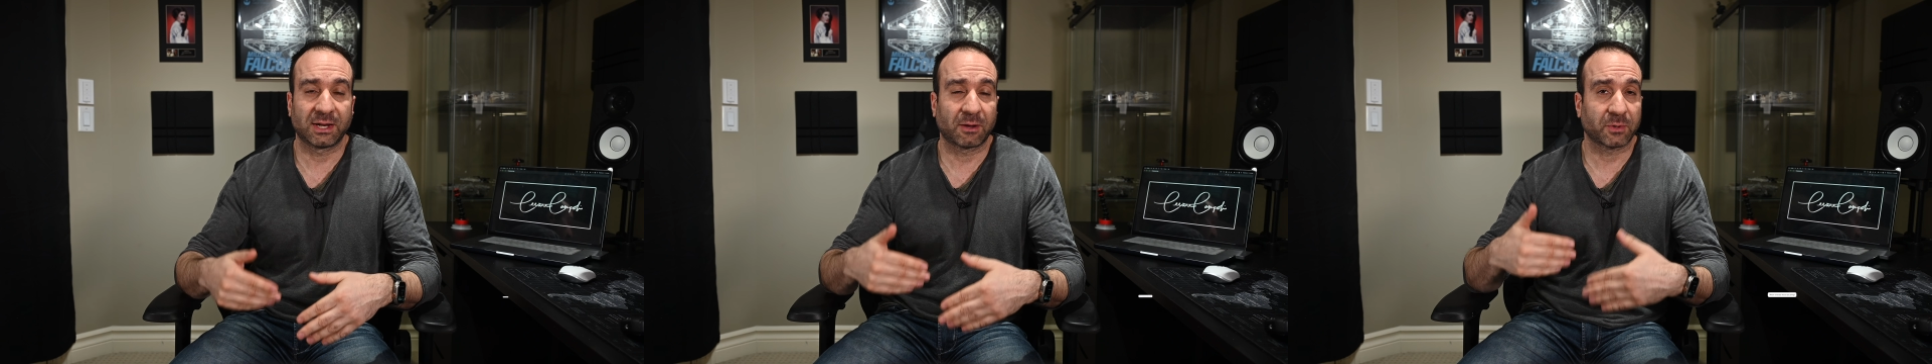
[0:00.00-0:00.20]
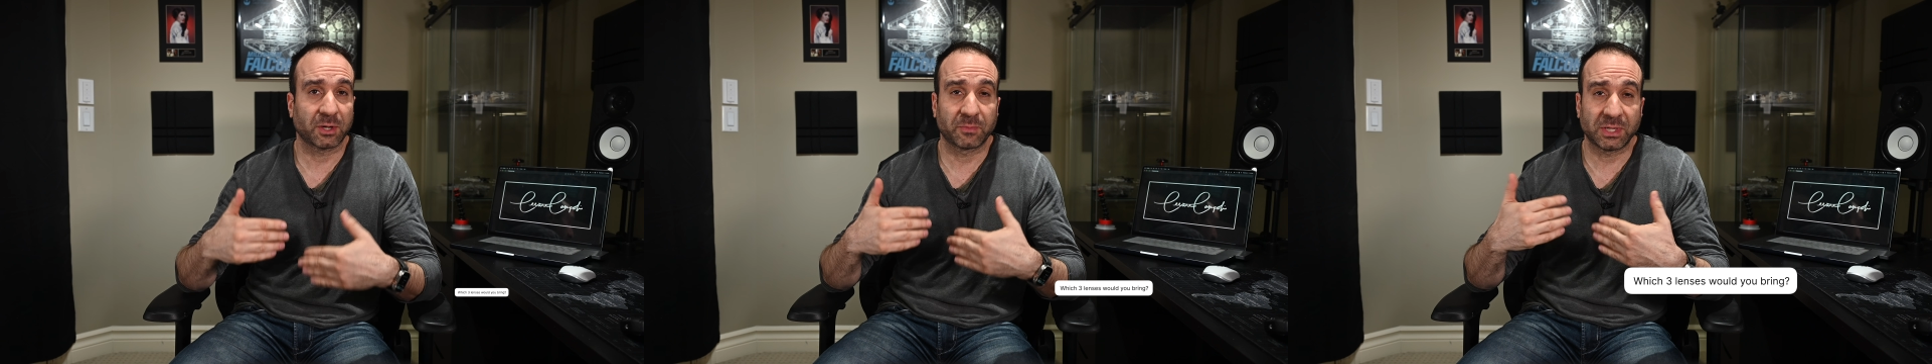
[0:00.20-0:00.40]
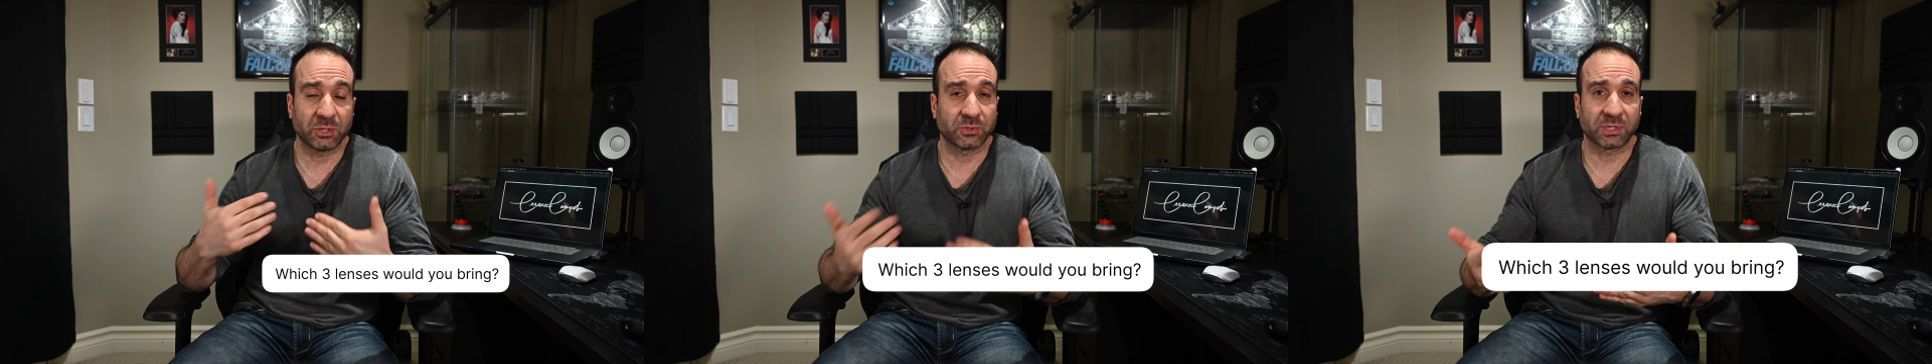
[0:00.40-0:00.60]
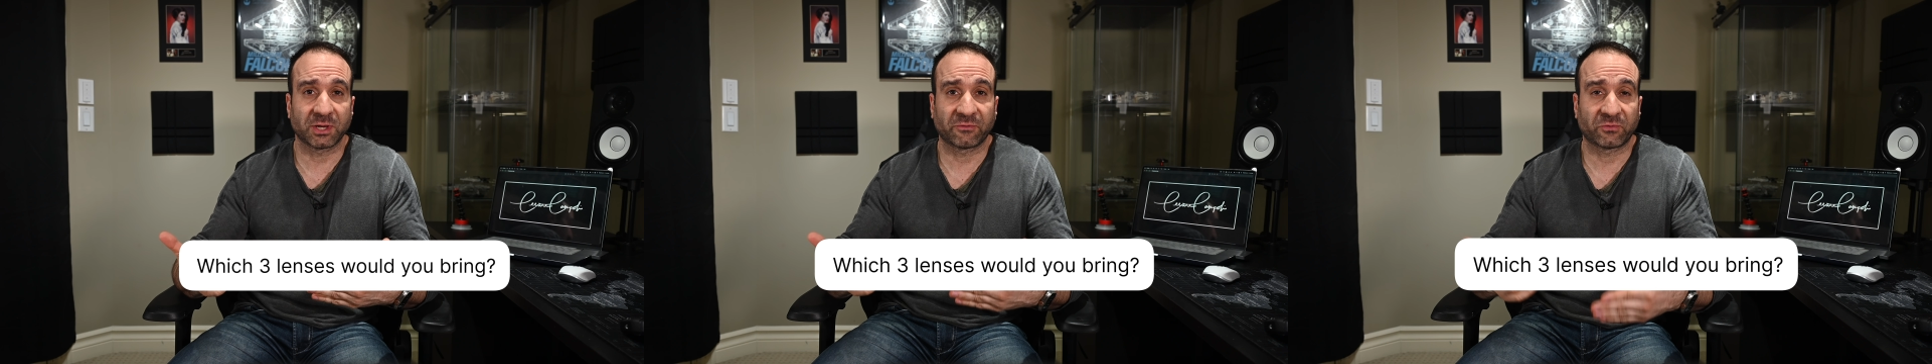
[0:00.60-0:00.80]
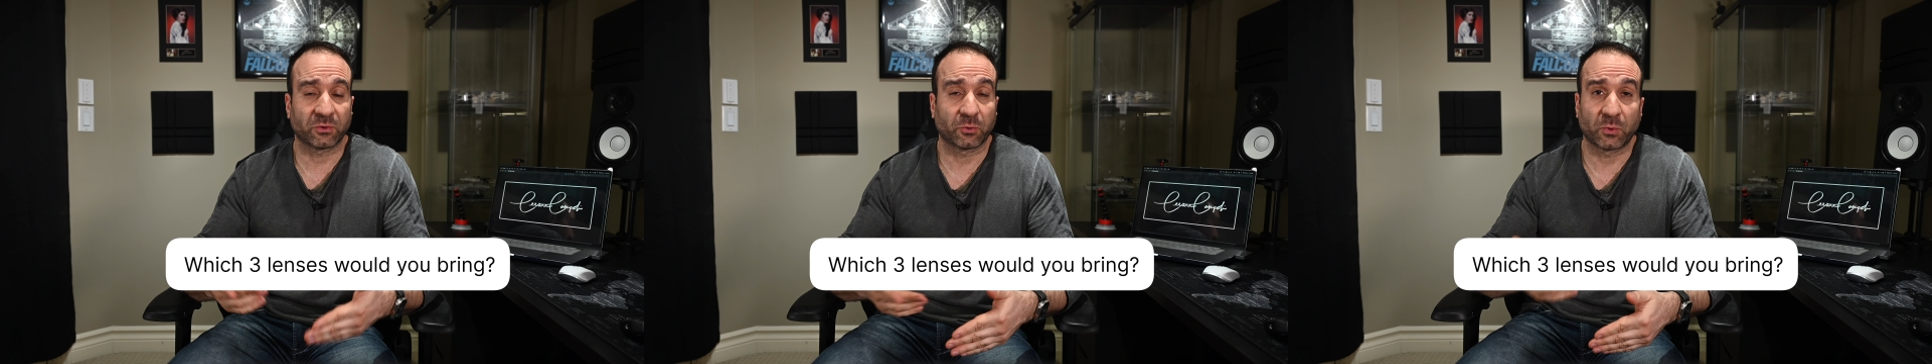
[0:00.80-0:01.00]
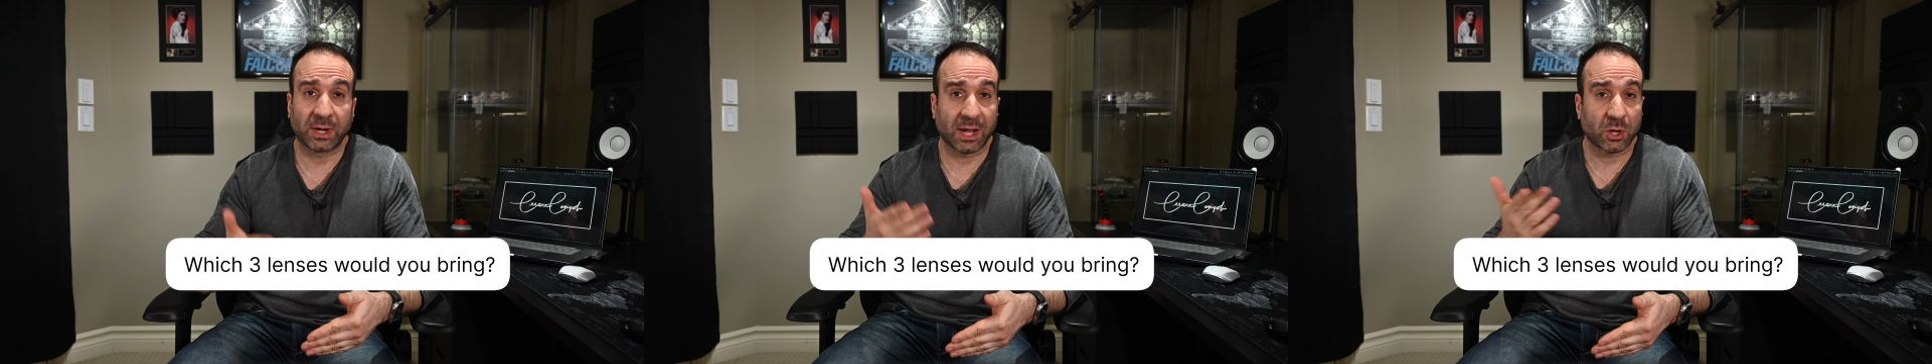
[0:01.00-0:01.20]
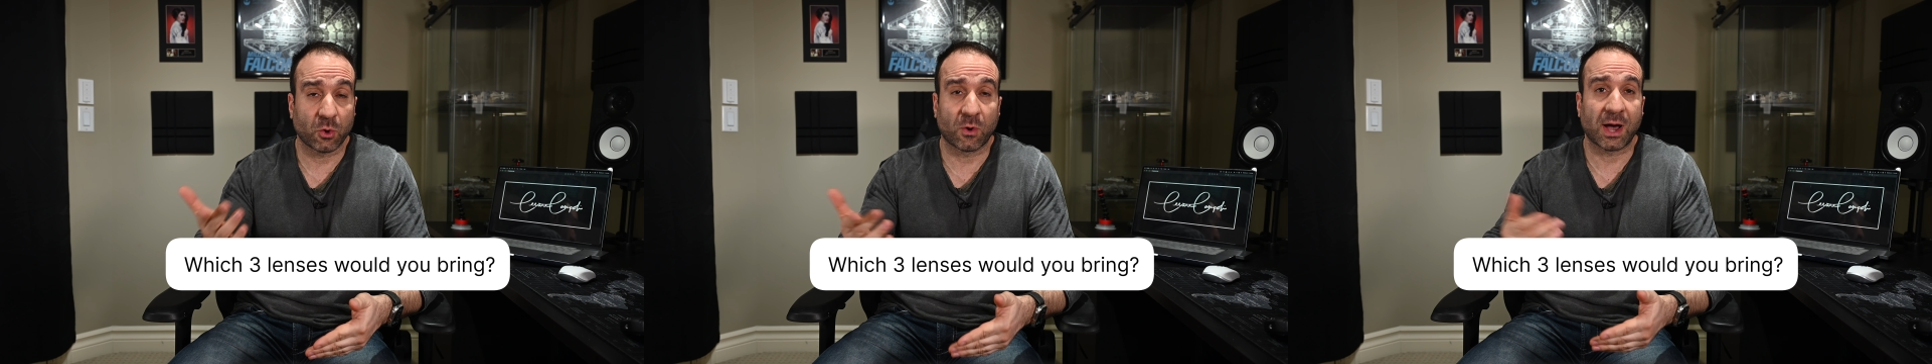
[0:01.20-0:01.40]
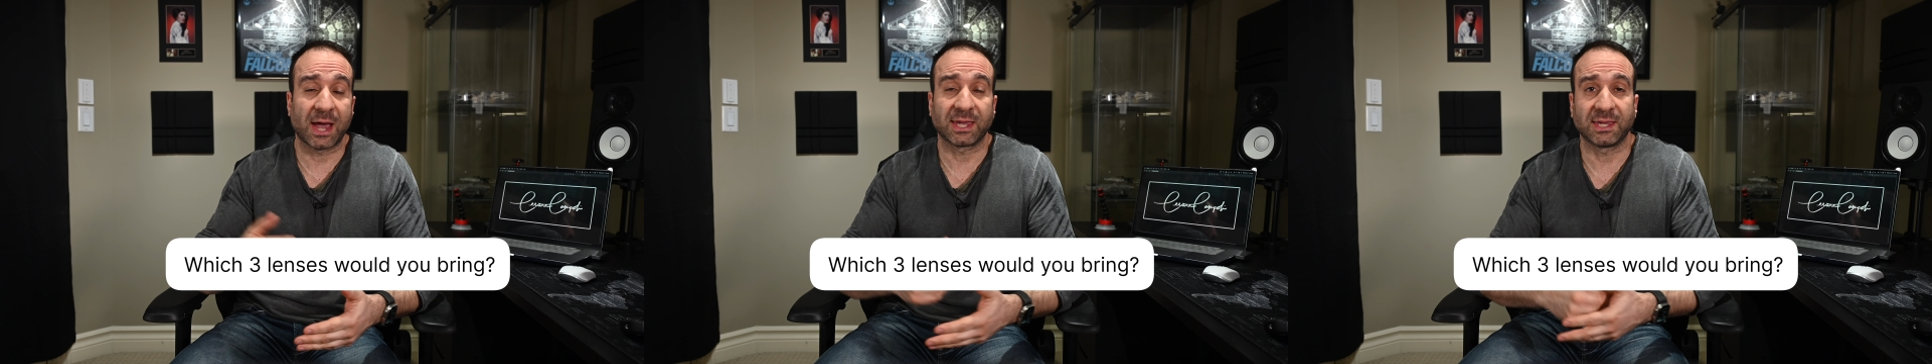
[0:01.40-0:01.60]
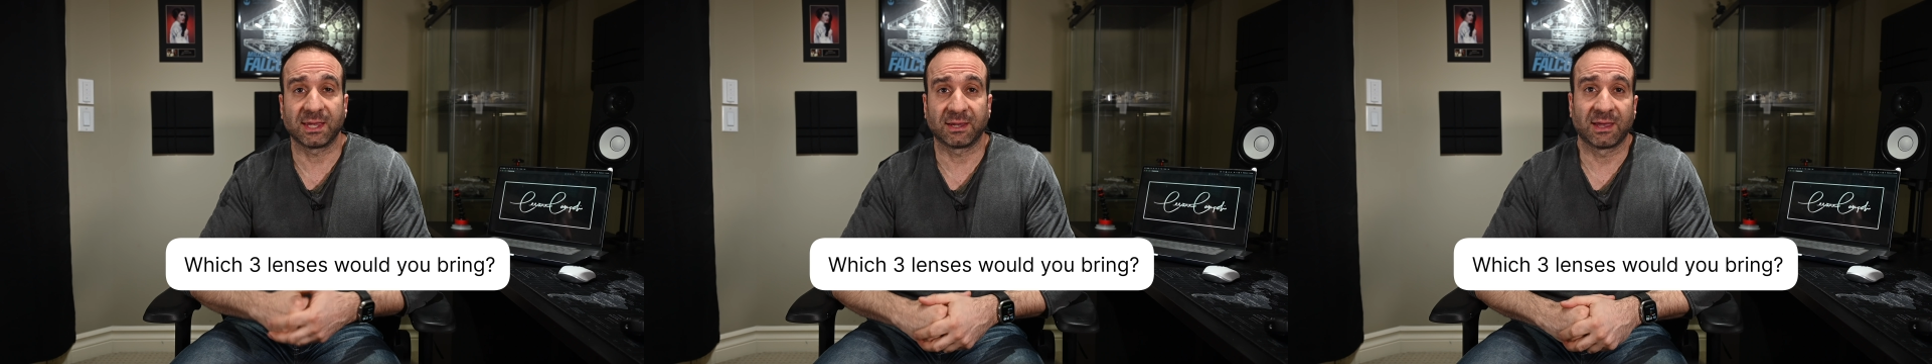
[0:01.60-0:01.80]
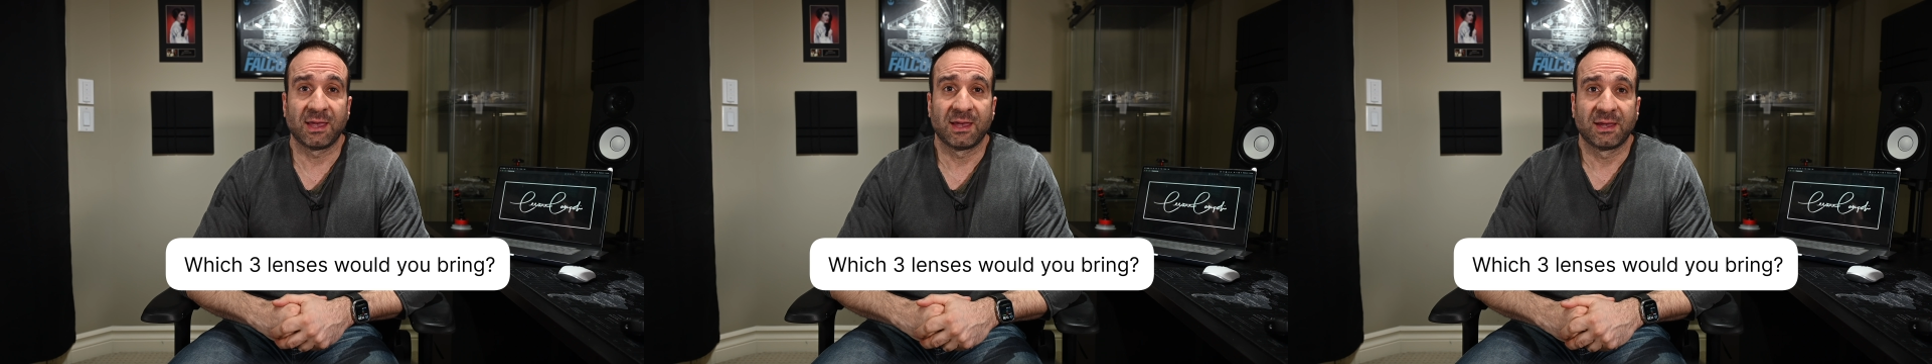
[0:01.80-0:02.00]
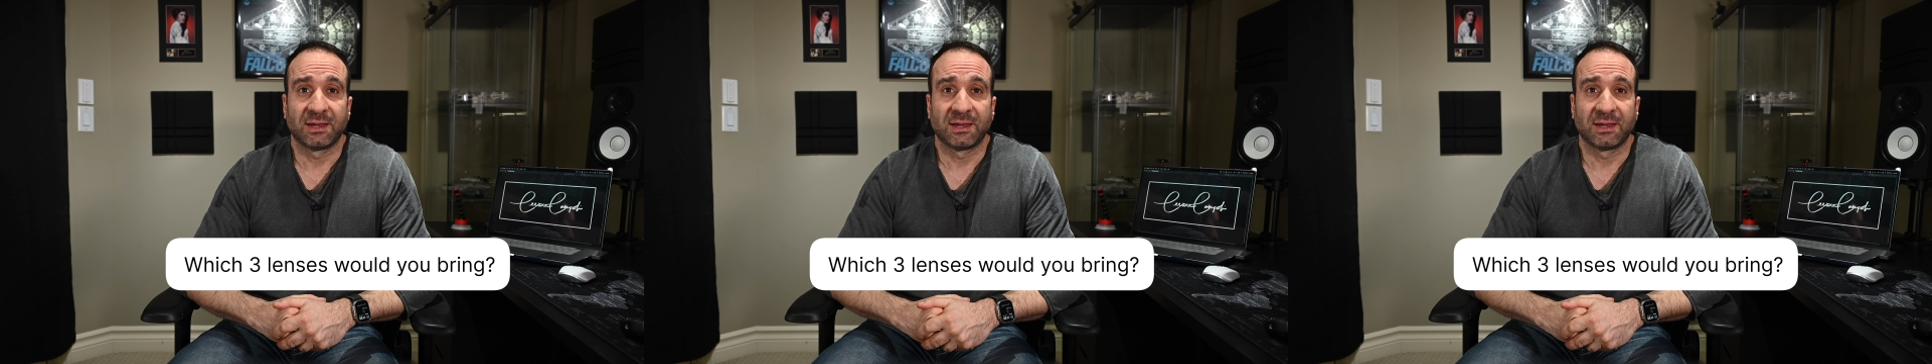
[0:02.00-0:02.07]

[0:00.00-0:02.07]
I'm going to be using it for when I go hiking